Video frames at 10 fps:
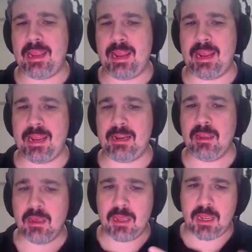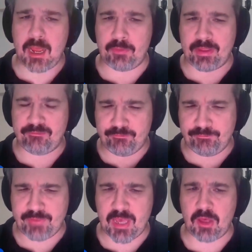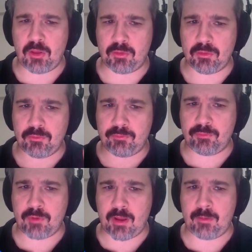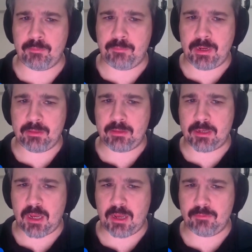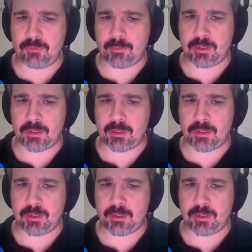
and how they fell from being the top,